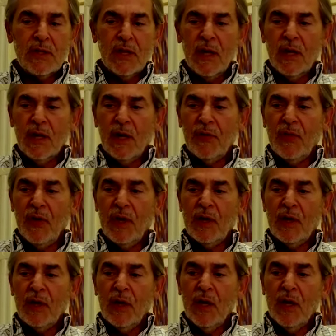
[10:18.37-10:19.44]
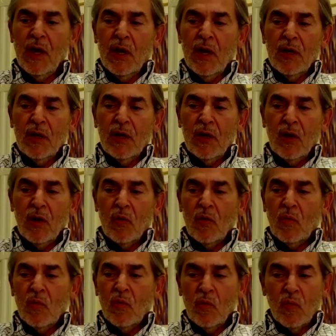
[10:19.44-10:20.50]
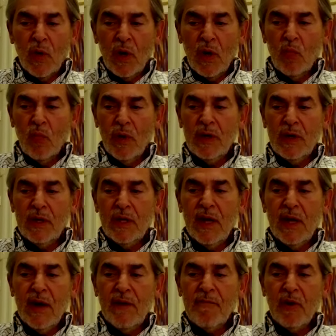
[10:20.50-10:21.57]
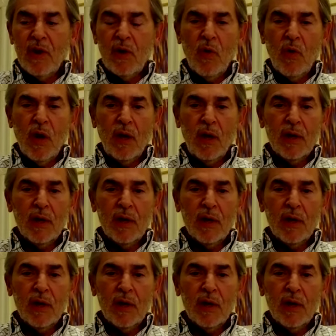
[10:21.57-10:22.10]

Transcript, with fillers: And I think, you know, we did that very well.